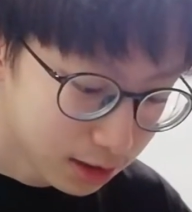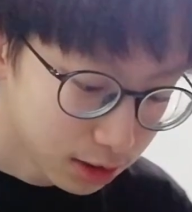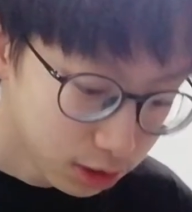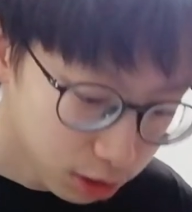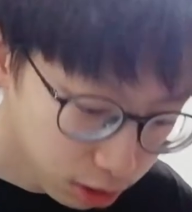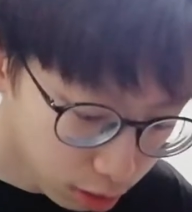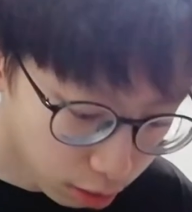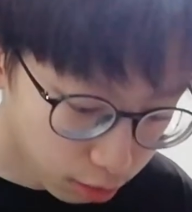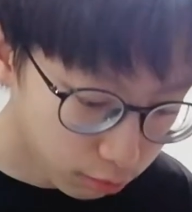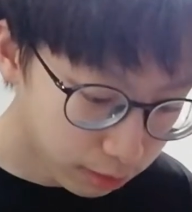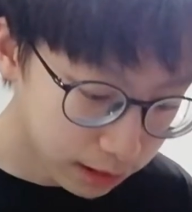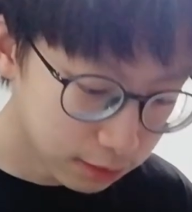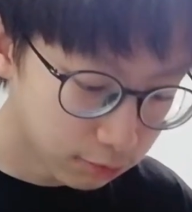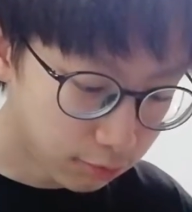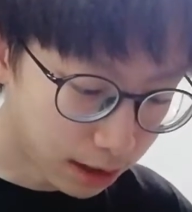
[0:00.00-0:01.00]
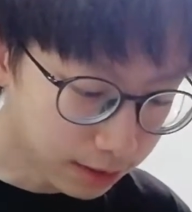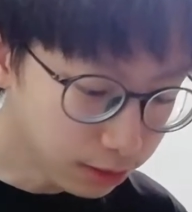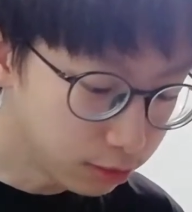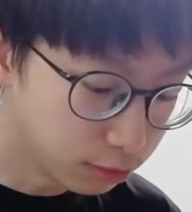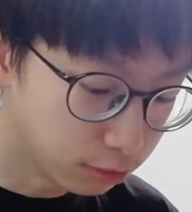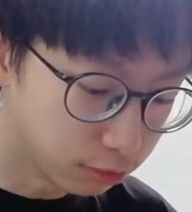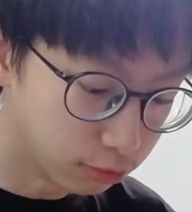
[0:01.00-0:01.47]
So when you want
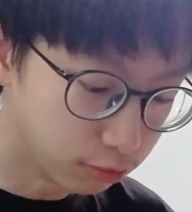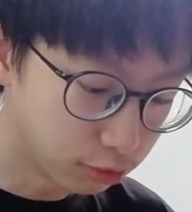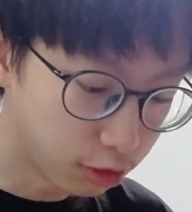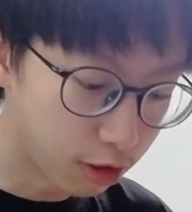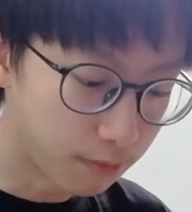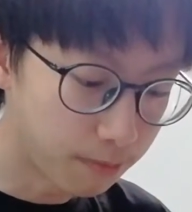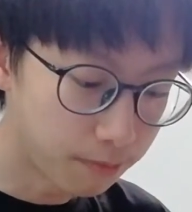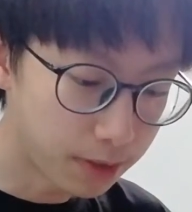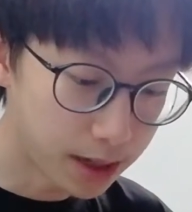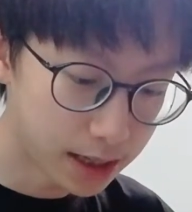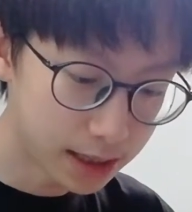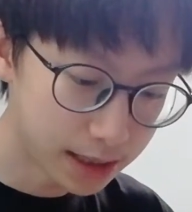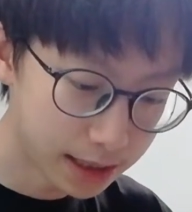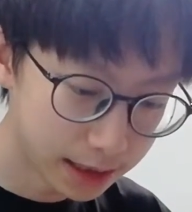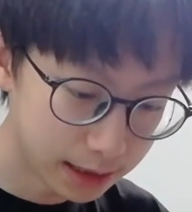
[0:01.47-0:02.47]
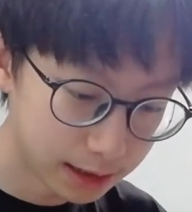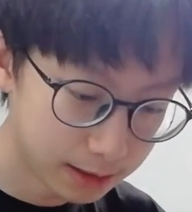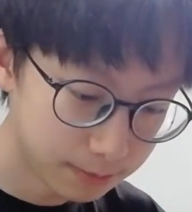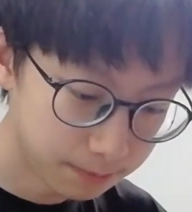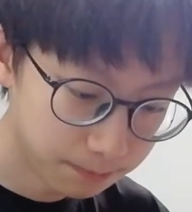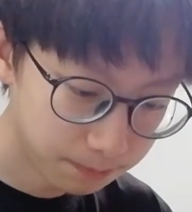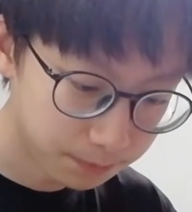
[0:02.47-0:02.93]
to
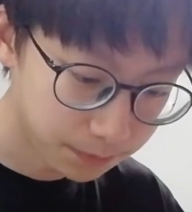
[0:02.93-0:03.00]
combine